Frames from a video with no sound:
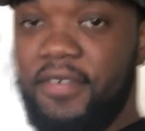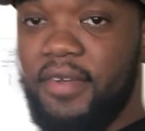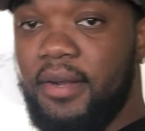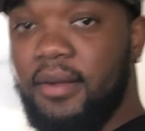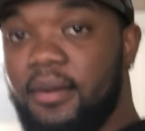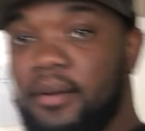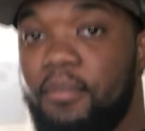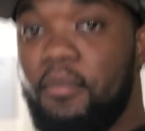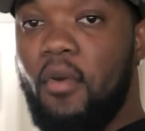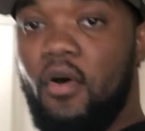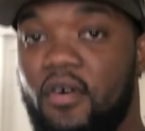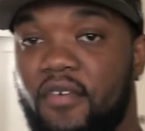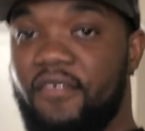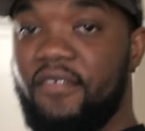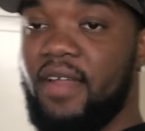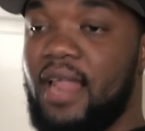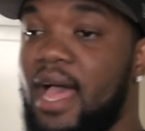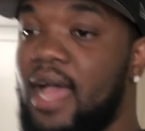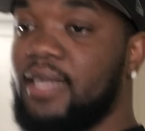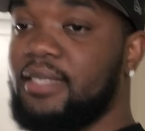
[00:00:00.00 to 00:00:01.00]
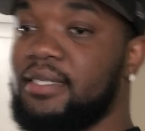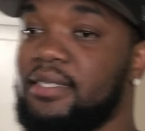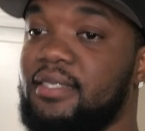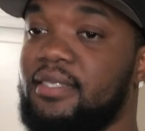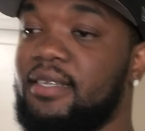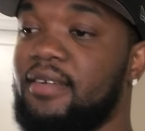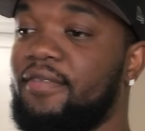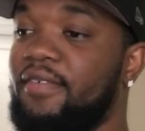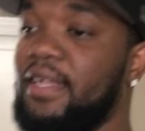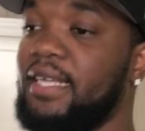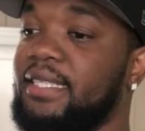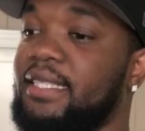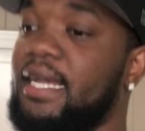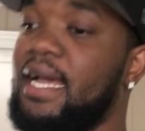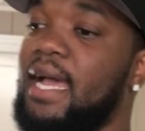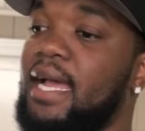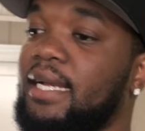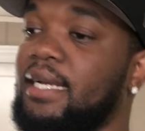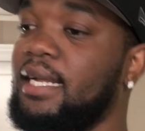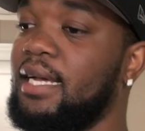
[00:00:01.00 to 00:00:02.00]
for more vlogs and stuff like
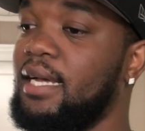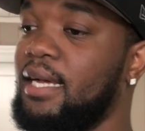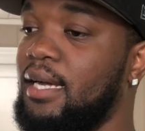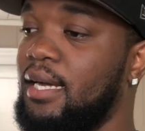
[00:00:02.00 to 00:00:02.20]
that.